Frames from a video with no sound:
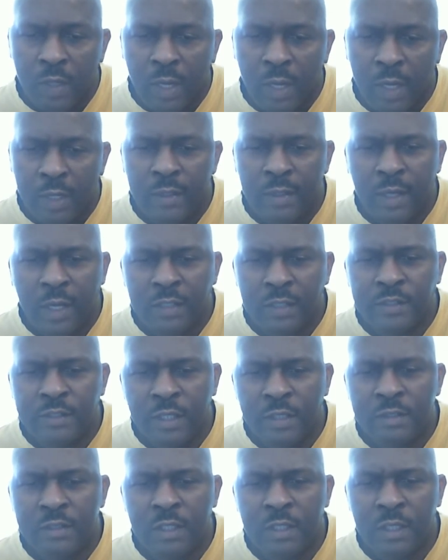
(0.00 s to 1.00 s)
And that
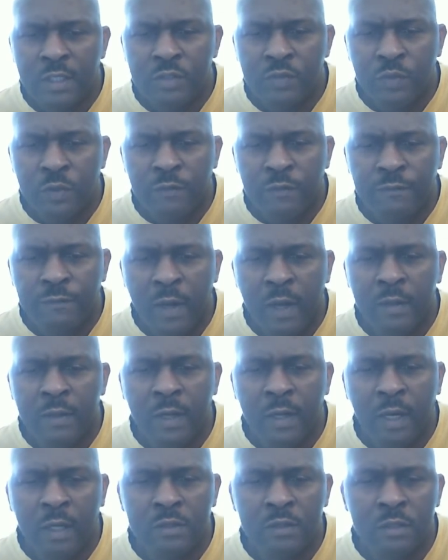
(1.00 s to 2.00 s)
sentence we found
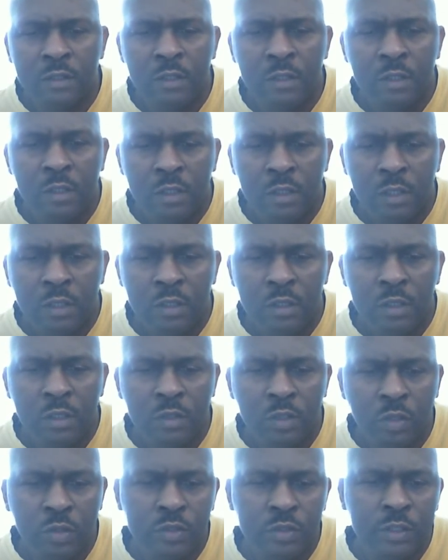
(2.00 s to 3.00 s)
out in
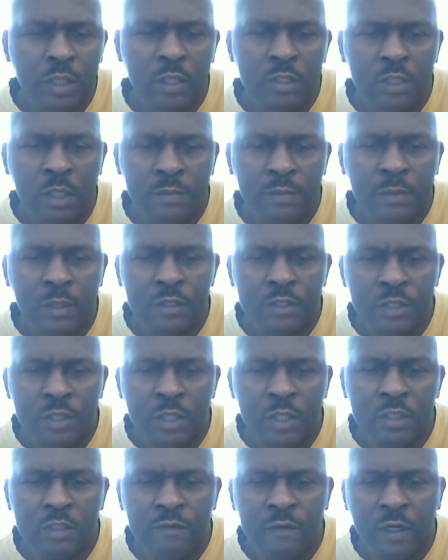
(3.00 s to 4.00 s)
Hosea chapter
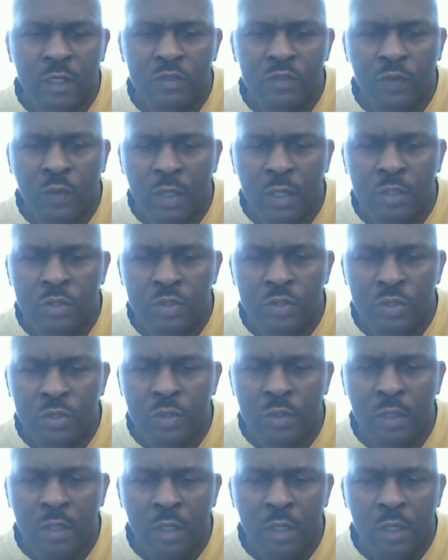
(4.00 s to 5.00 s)
6, verse 1 and
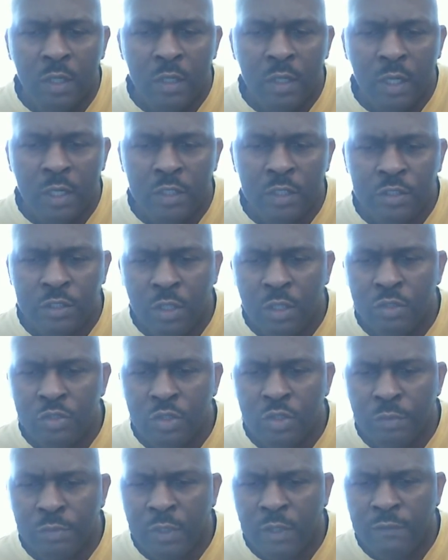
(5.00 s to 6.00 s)
2, that is going
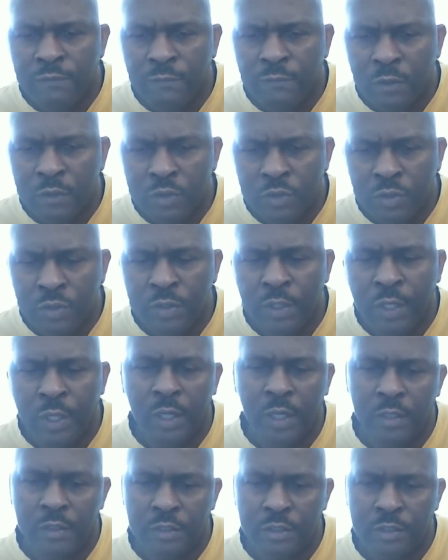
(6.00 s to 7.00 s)
to be for two
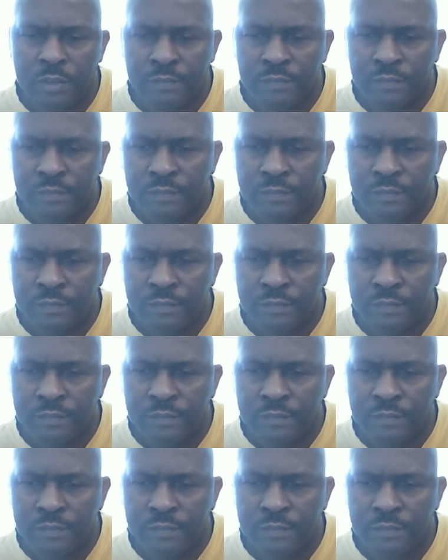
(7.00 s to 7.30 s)
days.